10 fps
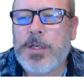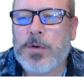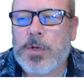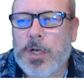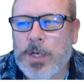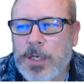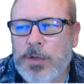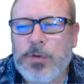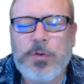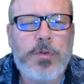Log into
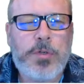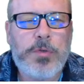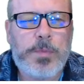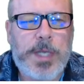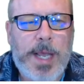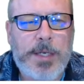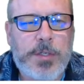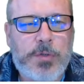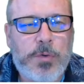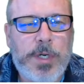your YouTube chat to
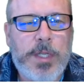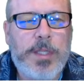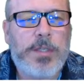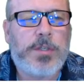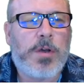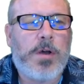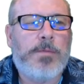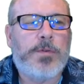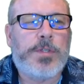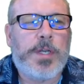join in this
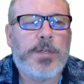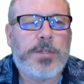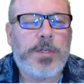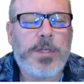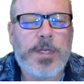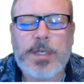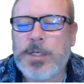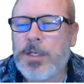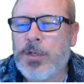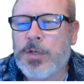conversation,
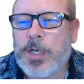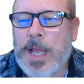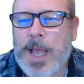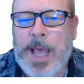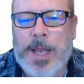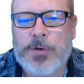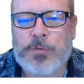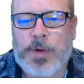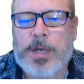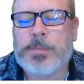and you can
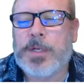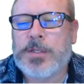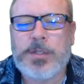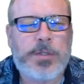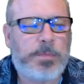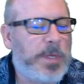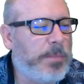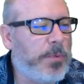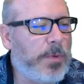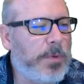direct message
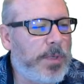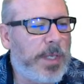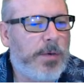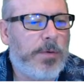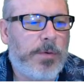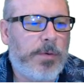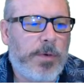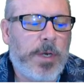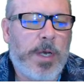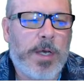people that
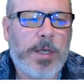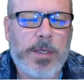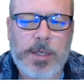are